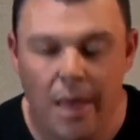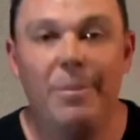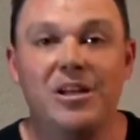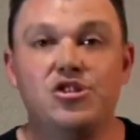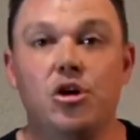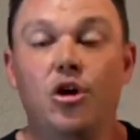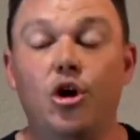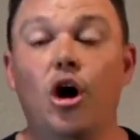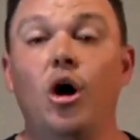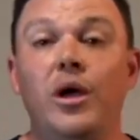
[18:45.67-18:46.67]
but to
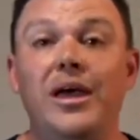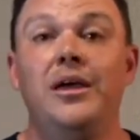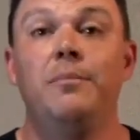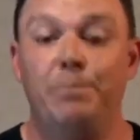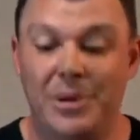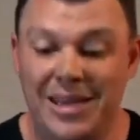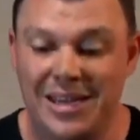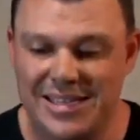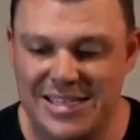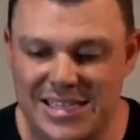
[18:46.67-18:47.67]
go in
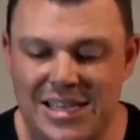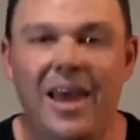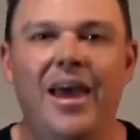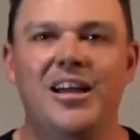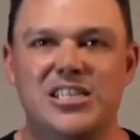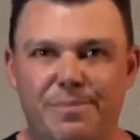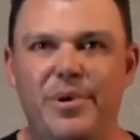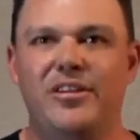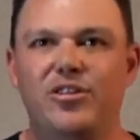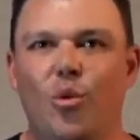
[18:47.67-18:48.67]
peace and
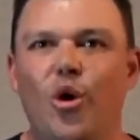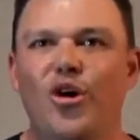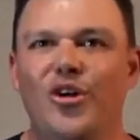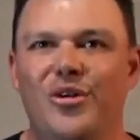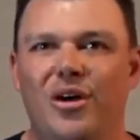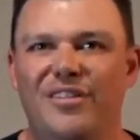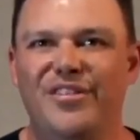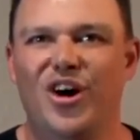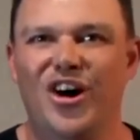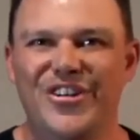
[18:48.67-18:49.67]
spread the word of
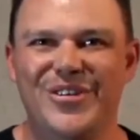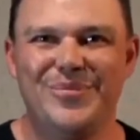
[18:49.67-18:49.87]
God.